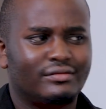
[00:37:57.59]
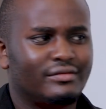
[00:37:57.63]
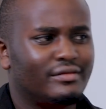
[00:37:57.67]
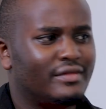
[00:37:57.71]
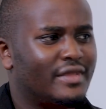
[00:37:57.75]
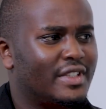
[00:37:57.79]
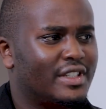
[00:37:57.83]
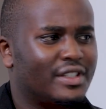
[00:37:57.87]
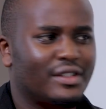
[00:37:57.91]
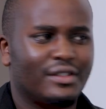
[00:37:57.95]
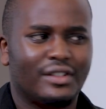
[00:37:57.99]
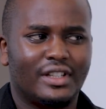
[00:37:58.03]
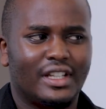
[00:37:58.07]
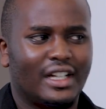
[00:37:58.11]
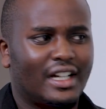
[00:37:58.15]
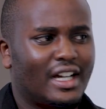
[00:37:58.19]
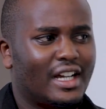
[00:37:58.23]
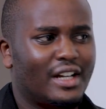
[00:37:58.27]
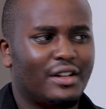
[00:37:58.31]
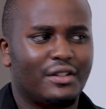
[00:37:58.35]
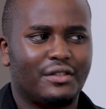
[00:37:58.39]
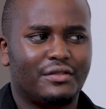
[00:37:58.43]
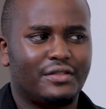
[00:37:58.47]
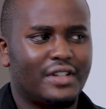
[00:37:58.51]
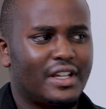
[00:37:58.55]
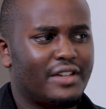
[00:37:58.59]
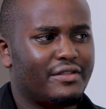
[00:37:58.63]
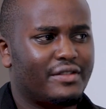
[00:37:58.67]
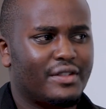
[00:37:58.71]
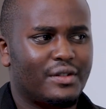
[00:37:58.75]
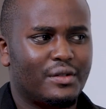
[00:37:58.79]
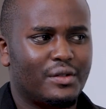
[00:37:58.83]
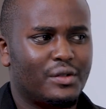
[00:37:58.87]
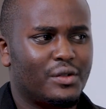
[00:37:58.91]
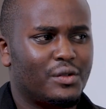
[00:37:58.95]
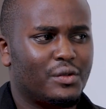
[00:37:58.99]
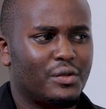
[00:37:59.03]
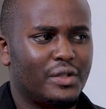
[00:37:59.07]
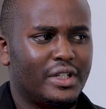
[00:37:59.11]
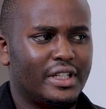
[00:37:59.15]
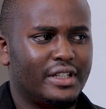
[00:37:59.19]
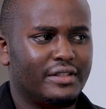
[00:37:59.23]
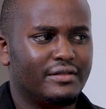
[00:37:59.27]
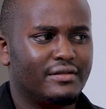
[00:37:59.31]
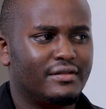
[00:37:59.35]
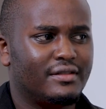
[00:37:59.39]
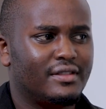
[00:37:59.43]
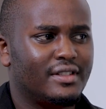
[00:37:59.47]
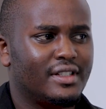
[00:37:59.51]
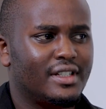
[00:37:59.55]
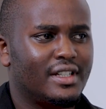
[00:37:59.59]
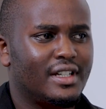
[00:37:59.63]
this is not the kind of life I want to live.